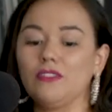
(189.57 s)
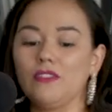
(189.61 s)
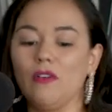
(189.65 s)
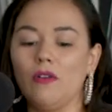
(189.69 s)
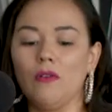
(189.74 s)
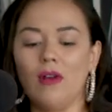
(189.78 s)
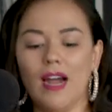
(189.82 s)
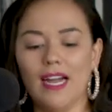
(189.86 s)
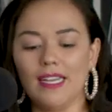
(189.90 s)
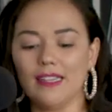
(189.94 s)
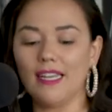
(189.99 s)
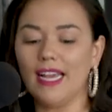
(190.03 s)

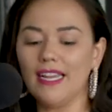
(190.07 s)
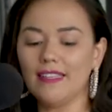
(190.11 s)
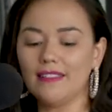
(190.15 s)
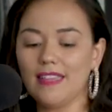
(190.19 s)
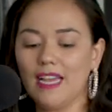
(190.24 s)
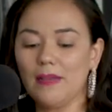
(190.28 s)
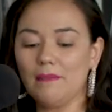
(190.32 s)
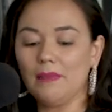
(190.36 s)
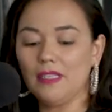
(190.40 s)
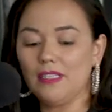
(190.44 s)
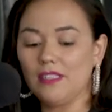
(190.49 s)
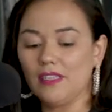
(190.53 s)
So I like
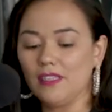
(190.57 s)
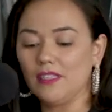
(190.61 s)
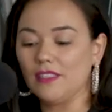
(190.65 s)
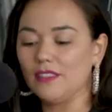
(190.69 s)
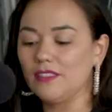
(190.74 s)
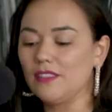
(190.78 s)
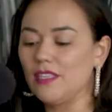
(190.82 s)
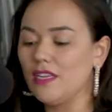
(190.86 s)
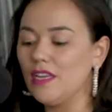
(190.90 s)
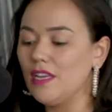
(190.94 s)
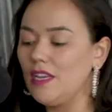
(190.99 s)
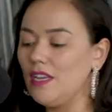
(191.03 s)
that
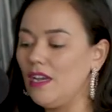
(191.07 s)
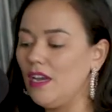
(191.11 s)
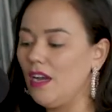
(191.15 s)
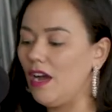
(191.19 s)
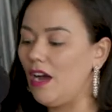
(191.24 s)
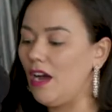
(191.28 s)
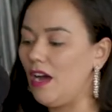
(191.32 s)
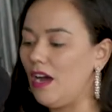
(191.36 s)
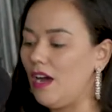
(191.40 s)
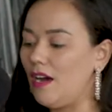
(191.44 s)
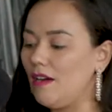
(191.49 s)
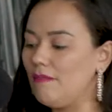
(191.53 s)
because
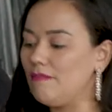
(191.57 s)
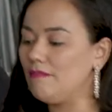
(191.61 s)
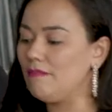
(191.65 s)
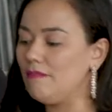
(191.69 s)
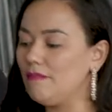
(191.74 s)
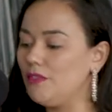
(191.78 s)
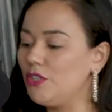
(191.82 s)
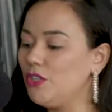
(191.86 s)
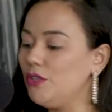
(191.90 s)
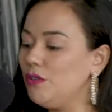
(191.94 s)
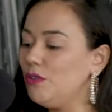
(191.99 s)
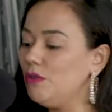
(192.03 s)

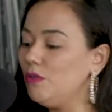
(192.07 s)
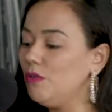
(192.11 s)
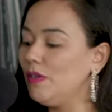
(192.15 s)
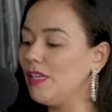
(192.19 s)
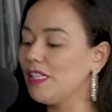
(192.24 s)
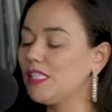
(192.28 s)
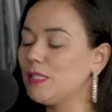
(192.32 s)
you